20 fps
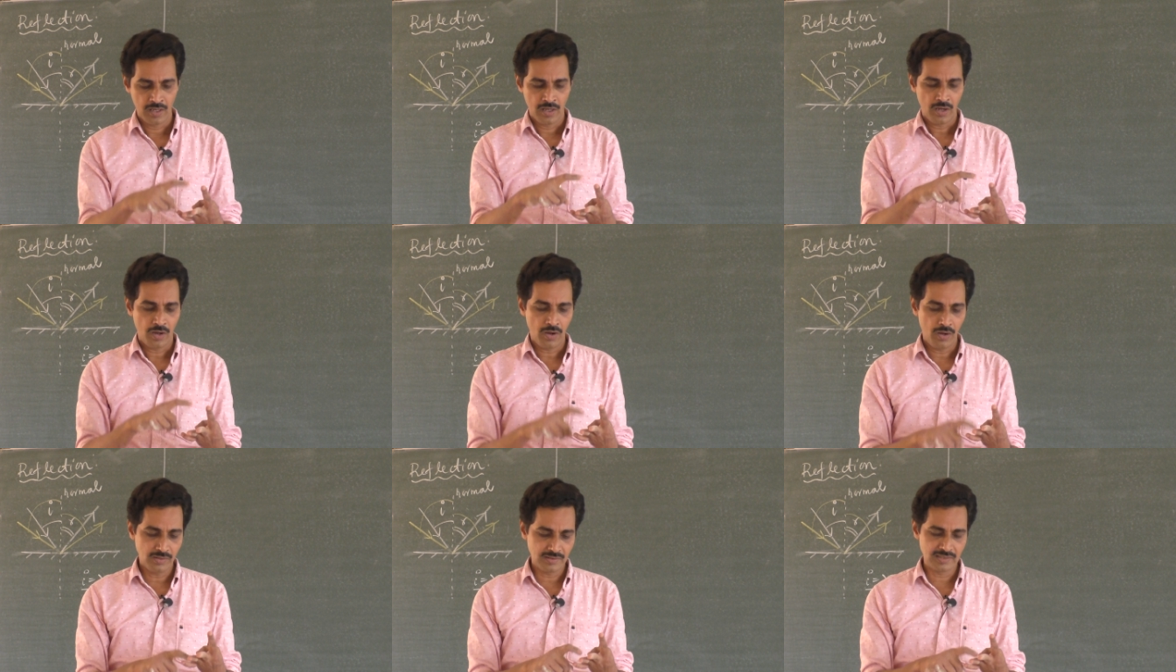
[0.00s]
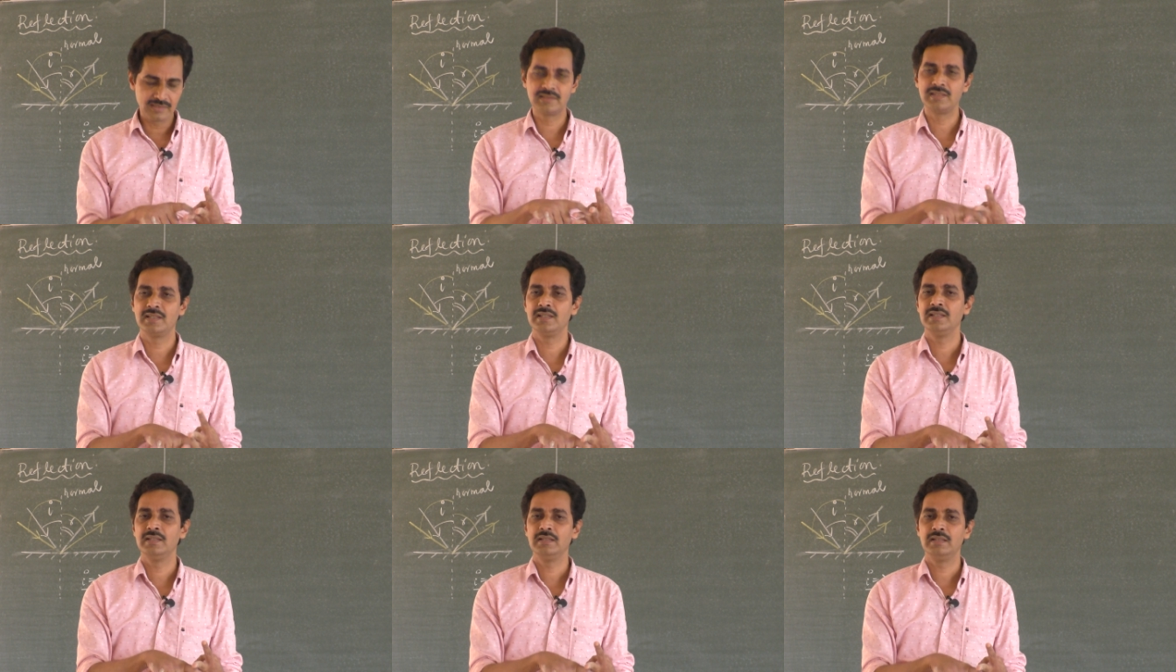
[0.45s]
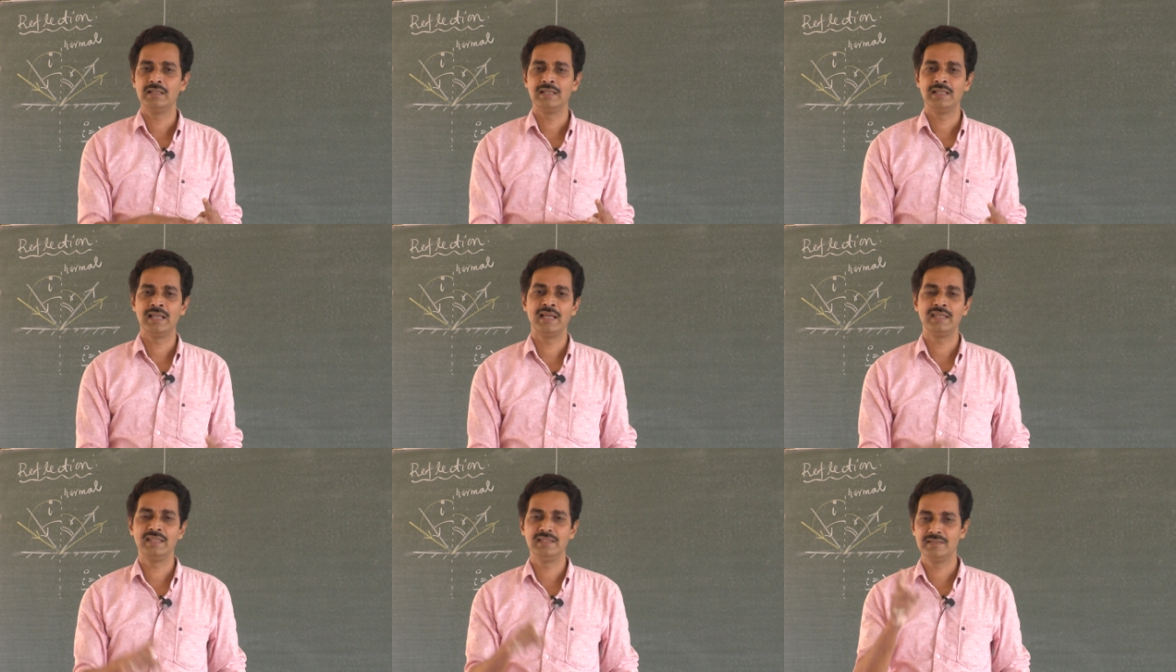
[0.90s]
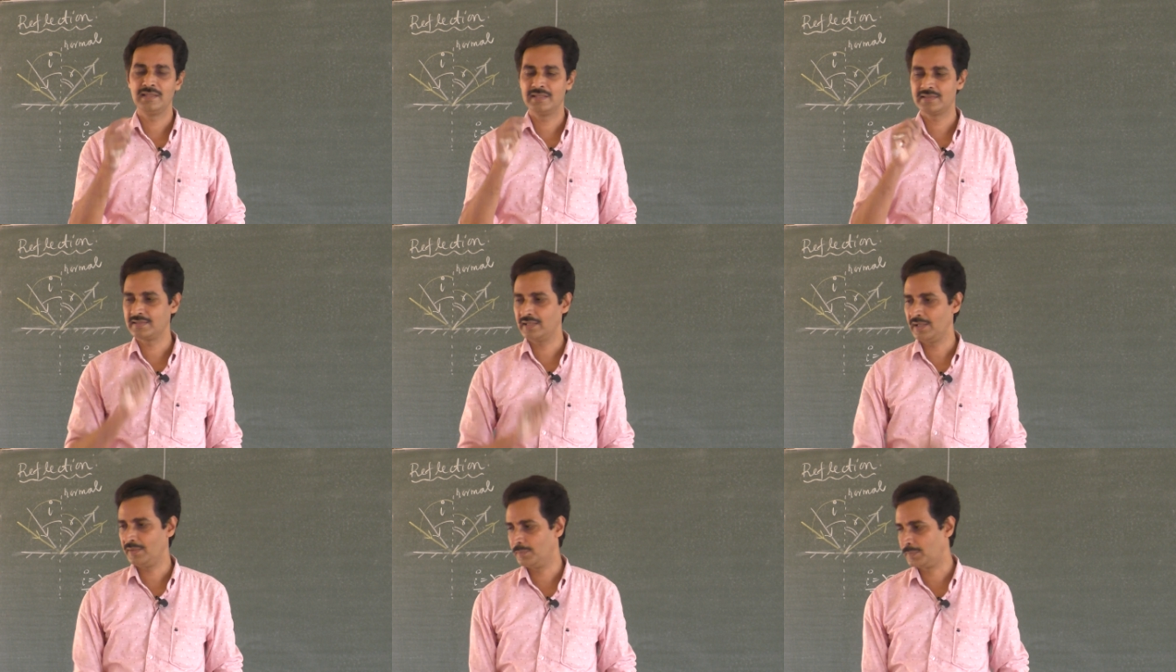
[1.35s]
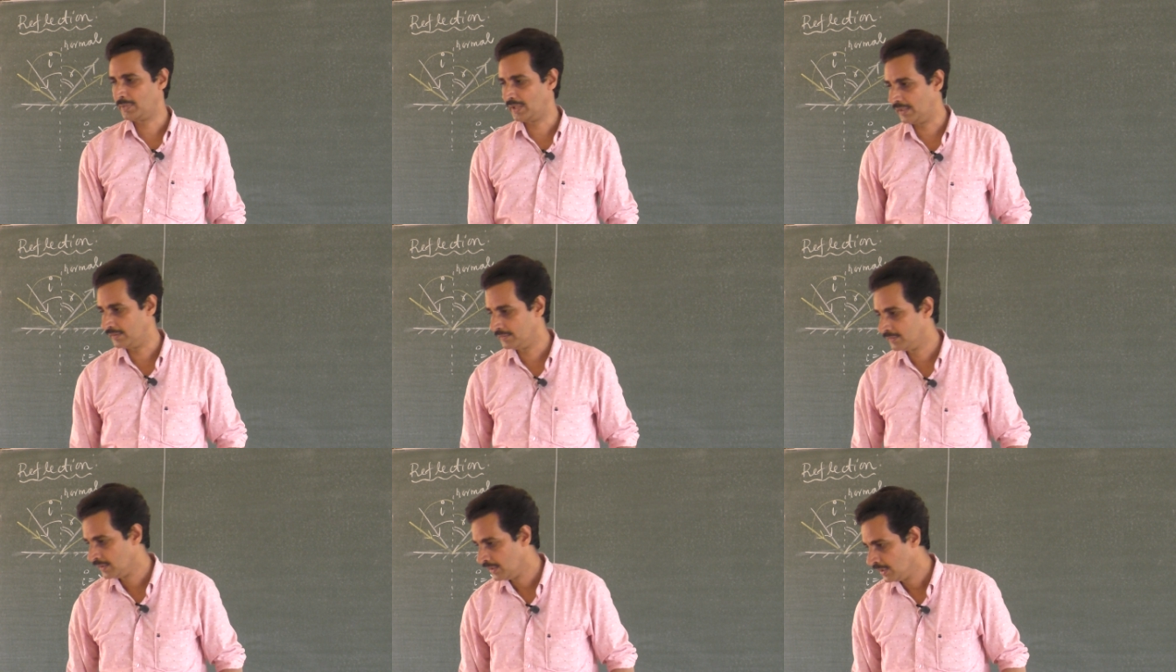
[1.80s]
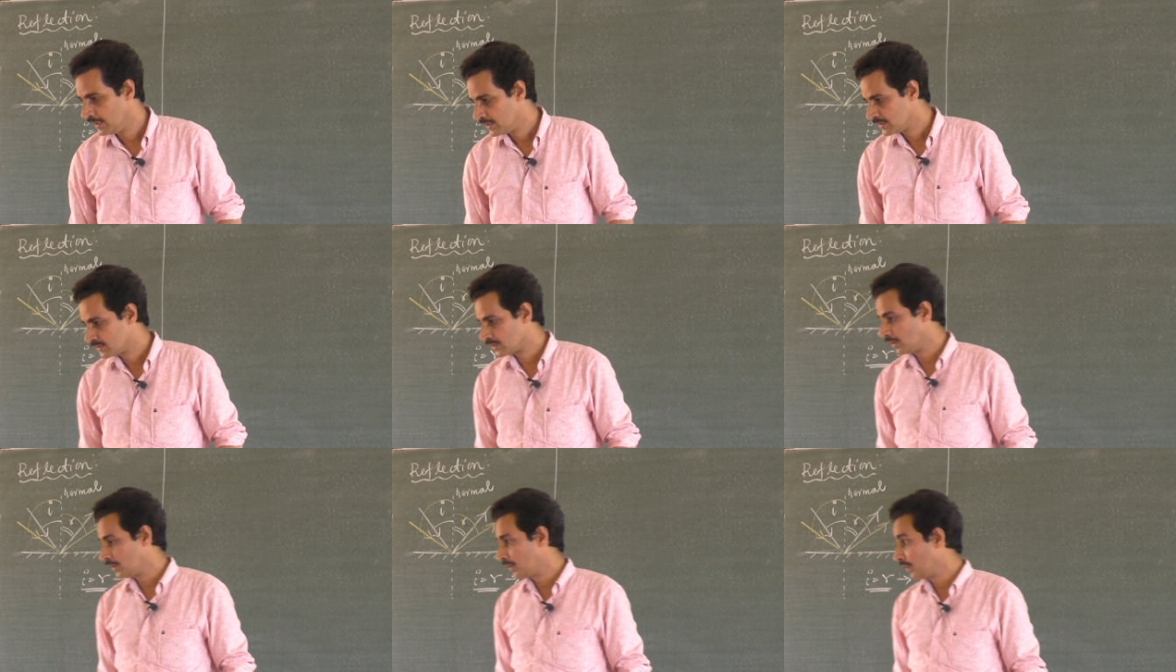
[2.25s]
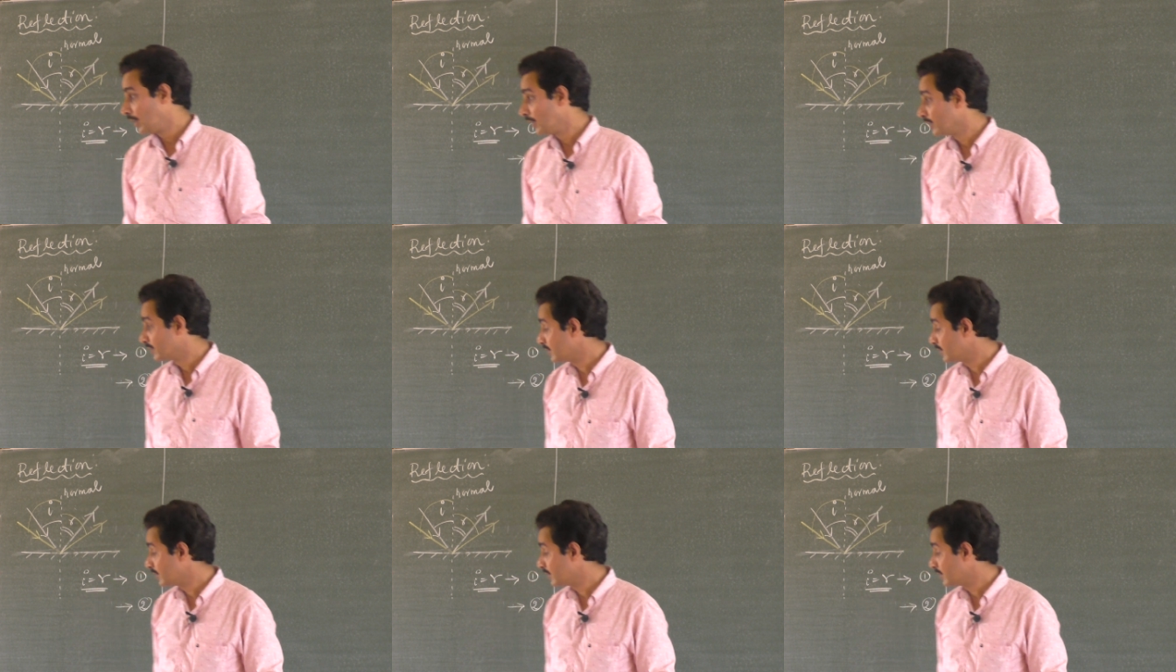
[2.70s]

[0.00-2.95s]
all the three lie in the same plane. So,